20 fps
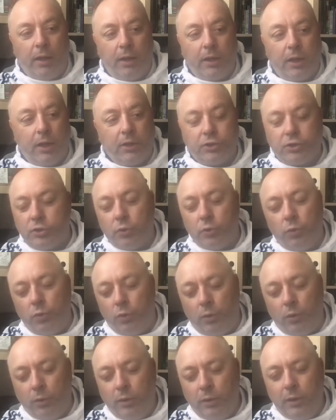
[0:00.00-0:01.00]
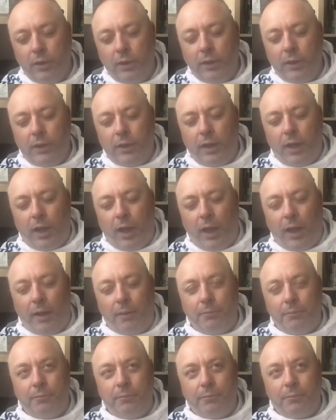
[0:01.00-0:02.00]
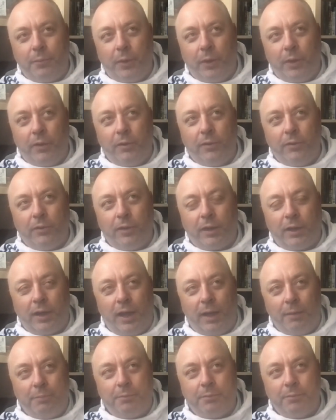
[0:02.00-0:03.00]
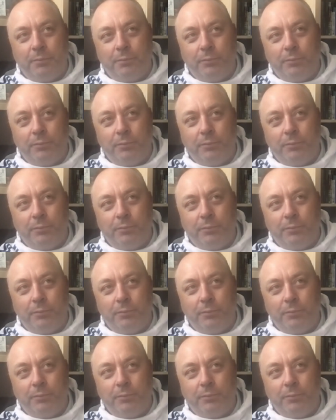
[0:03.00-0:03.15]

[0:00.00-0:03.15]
store. But the club